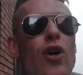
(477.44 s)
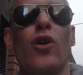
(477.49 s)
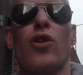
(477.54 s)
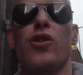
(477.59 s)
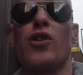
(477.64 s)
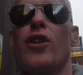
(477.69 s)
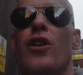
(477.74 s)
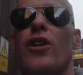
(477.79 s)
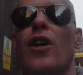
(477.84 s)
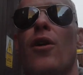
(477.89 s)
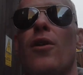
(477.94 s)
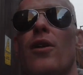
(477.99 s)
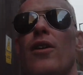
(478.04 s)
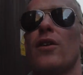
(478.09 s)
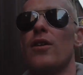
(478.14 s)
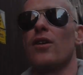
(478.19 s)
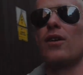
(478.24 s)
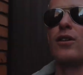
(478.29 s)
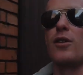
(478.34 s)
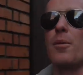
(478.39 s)
culture. You know,
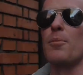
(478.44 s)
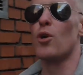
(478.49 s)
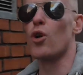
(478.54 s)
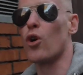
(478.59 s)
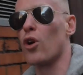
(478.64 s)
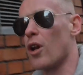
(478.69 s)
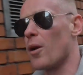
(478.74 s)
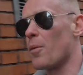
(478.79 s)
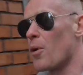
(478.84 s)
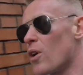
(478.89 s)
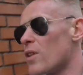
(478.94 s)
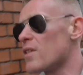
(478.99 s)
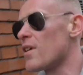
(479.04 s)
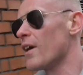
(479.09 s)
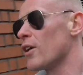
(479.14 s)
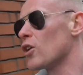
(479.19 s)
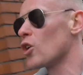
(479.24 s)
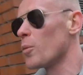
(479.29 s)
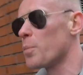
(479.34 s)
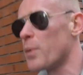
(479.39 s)
the, the mural I'm going to
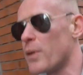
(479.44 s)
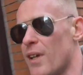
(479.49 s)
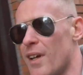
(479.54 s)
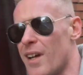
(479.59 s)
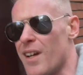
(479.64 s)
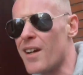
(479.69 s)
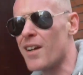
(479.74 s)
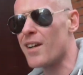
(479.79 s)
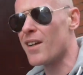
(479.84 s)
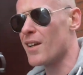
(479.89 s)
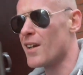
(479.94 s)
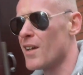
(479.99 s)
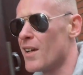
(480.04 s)
take you up to here